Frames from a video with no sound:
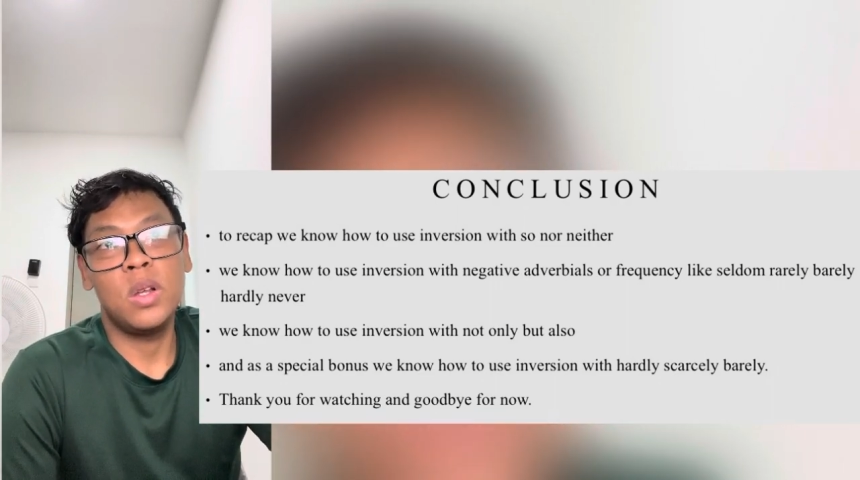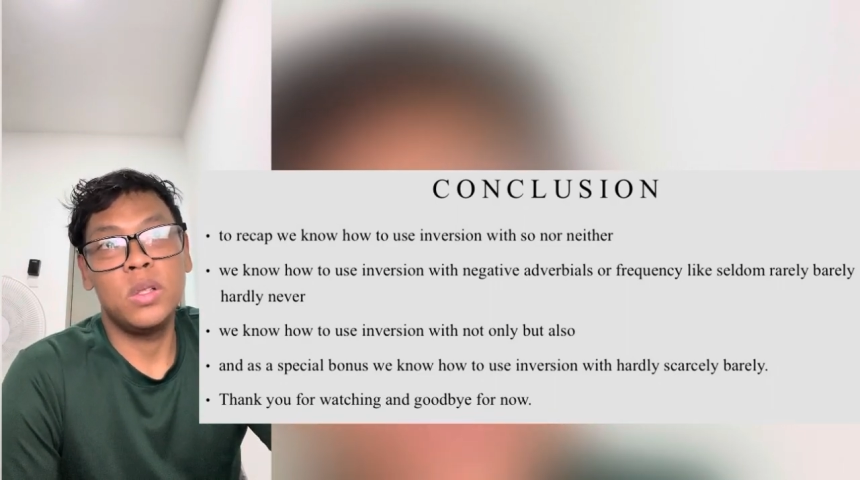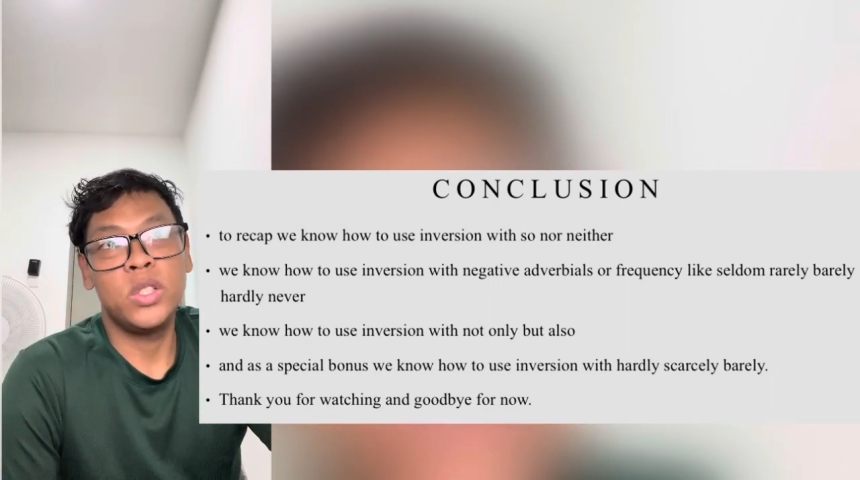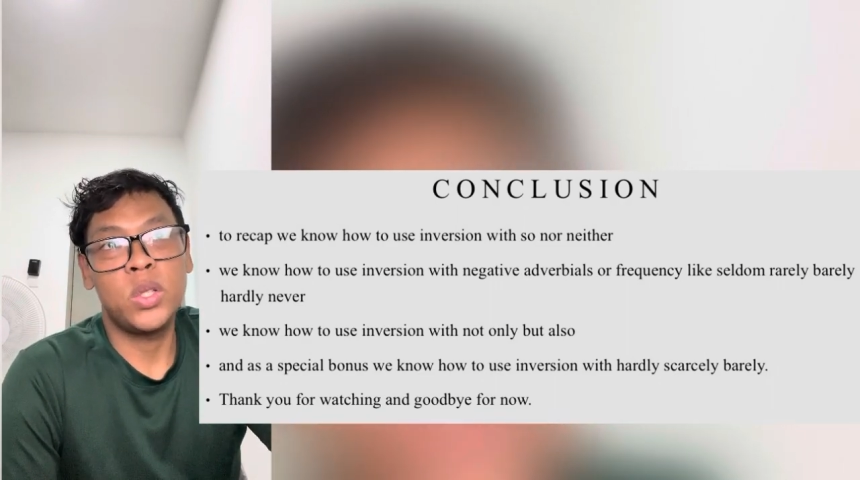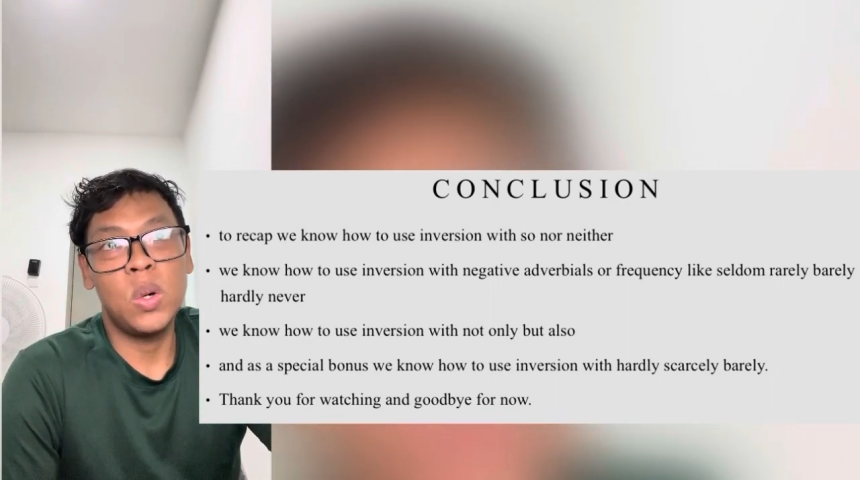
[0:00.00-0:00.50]

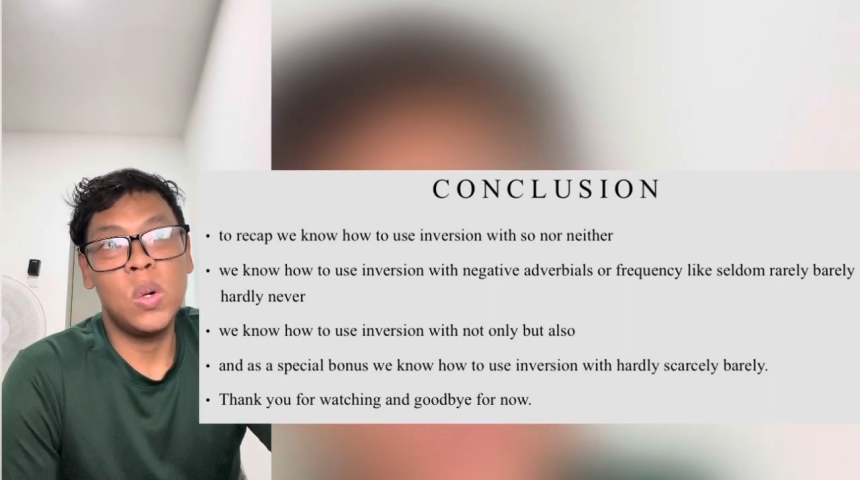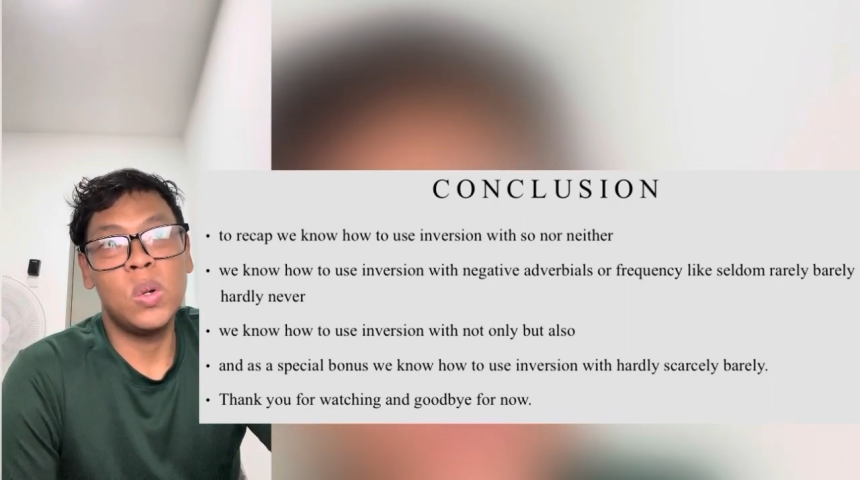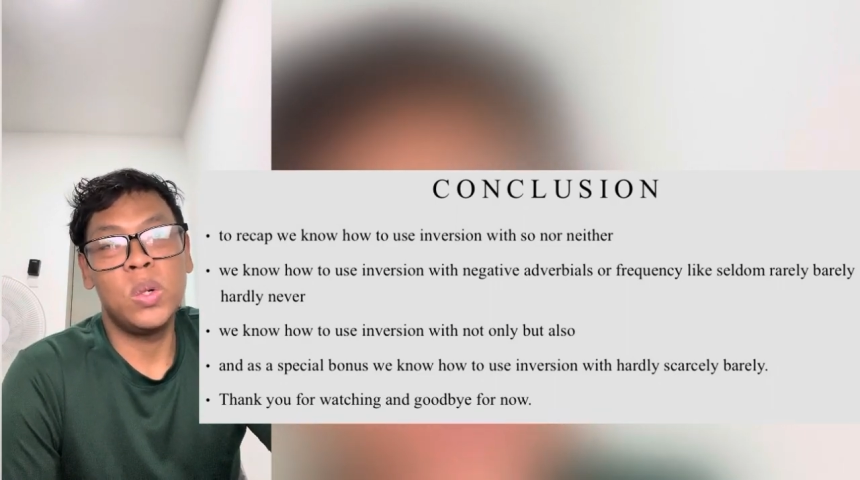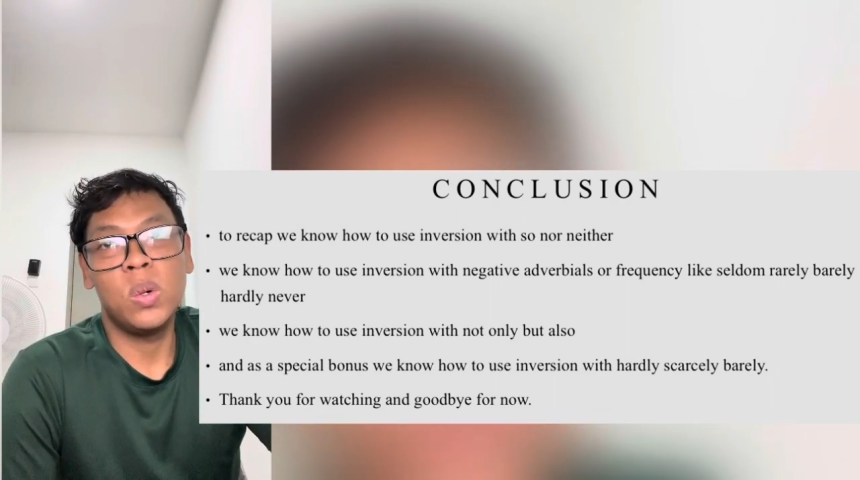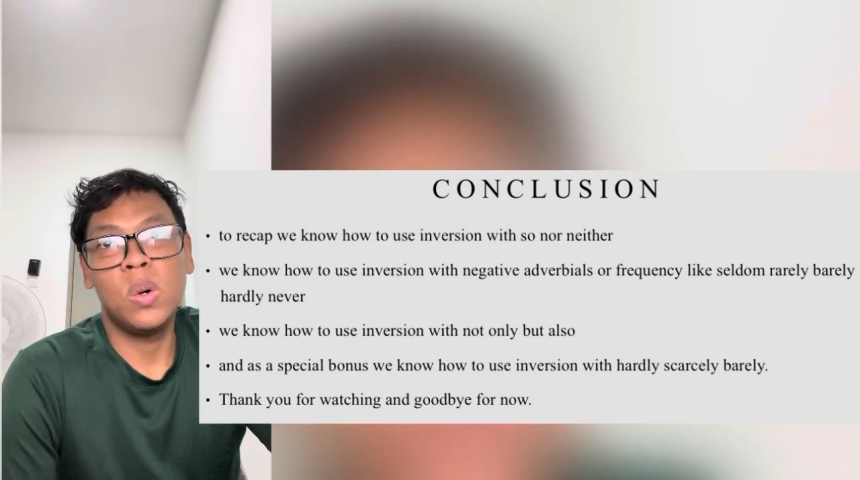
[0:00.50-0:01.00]
so,
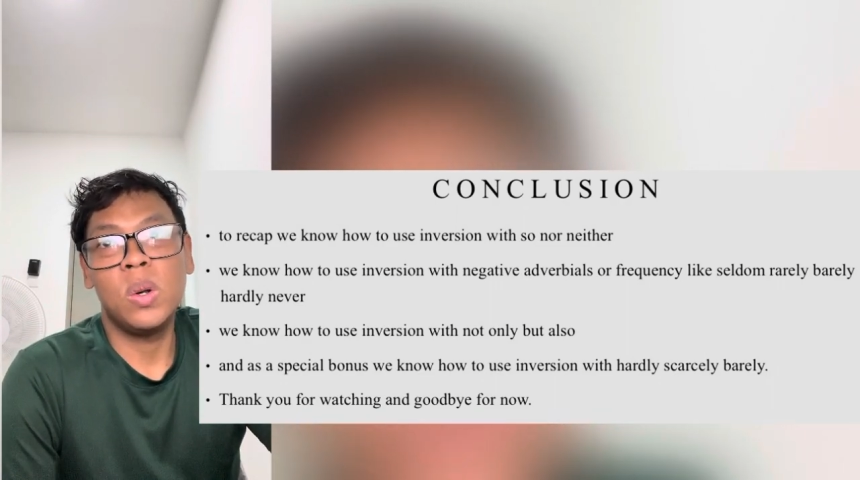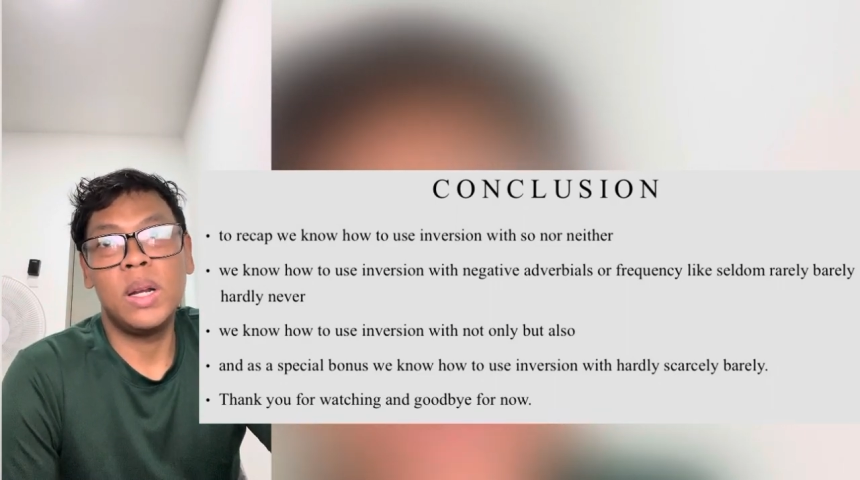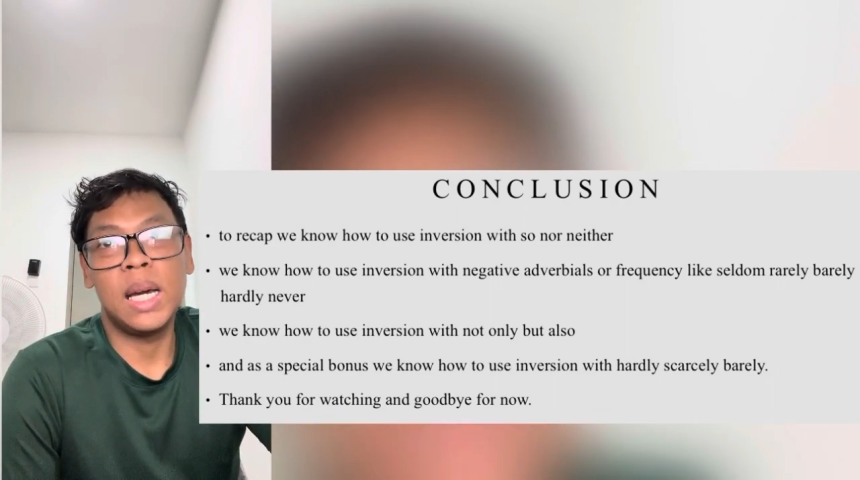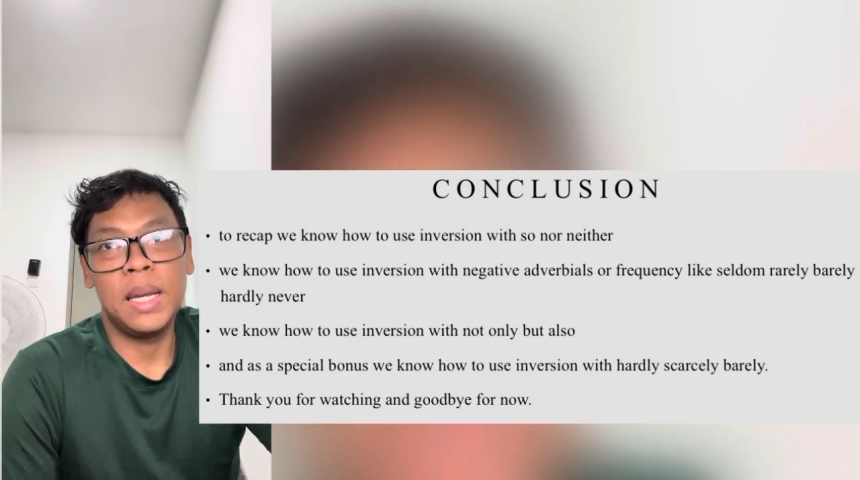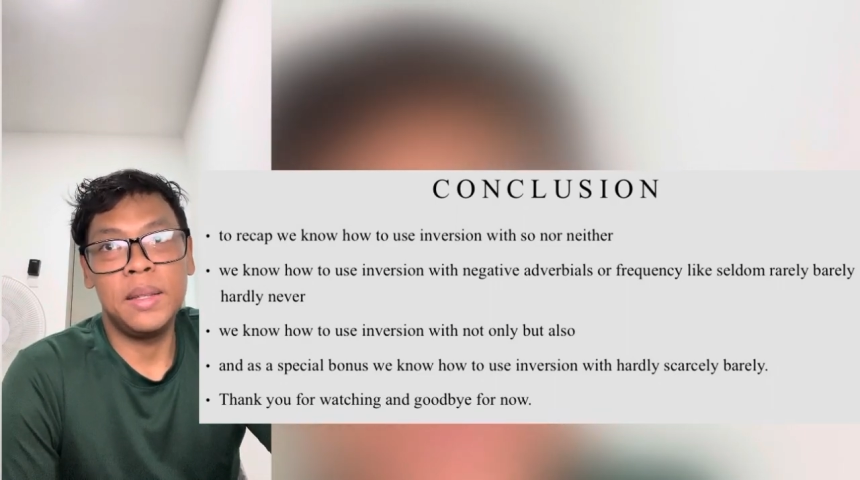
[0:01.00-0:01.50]
no,
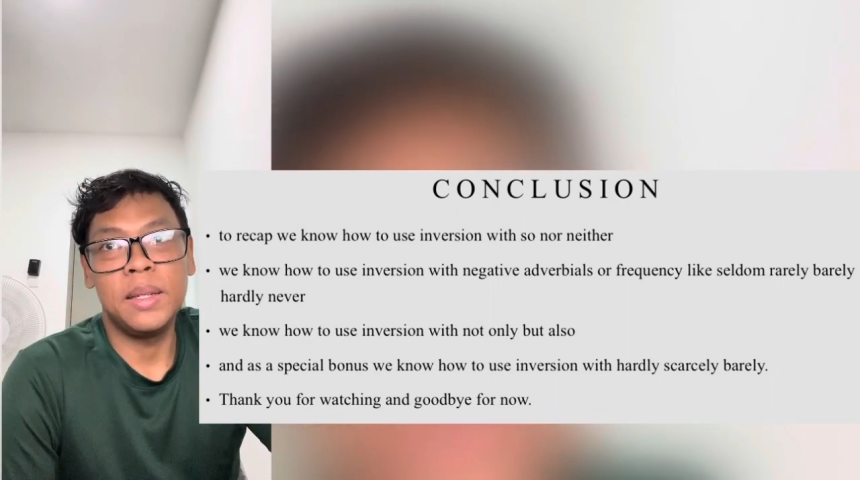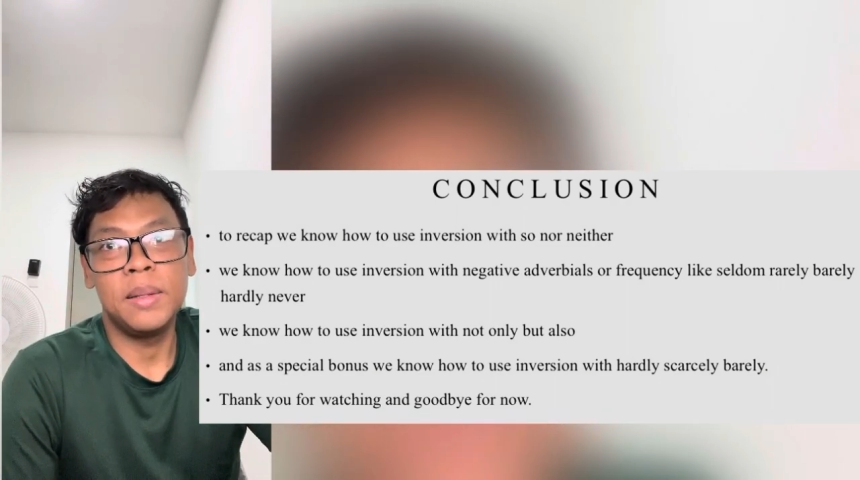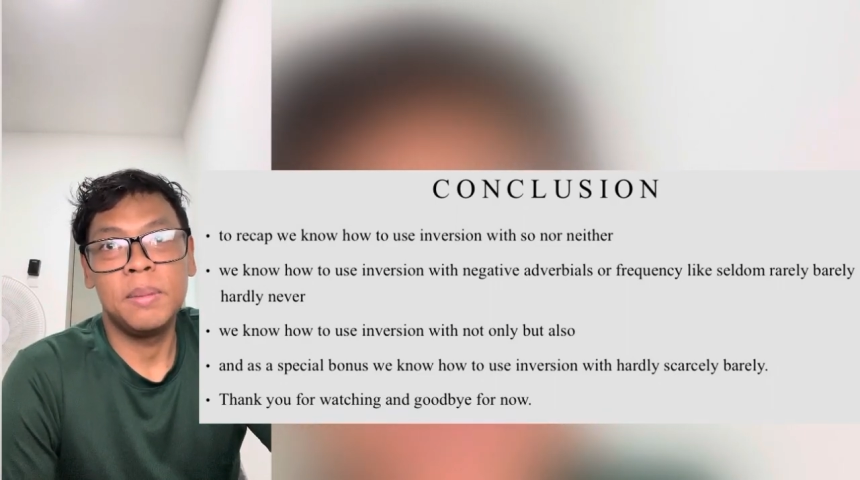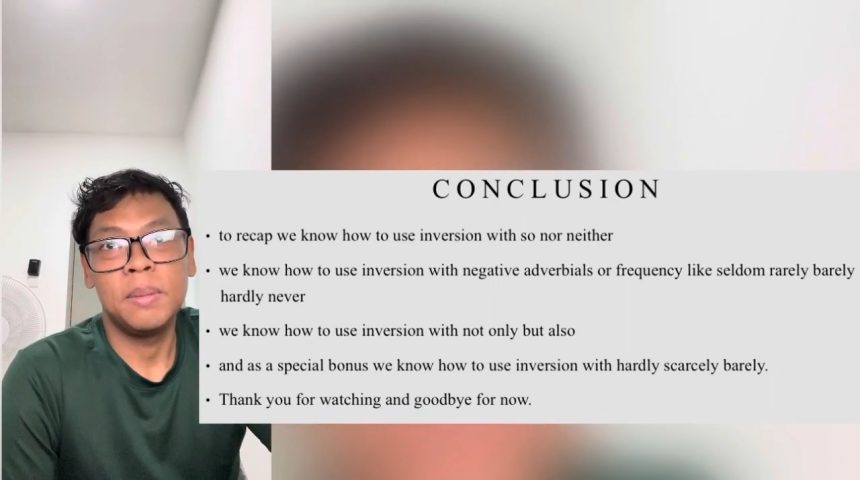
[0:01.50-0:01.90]
neither.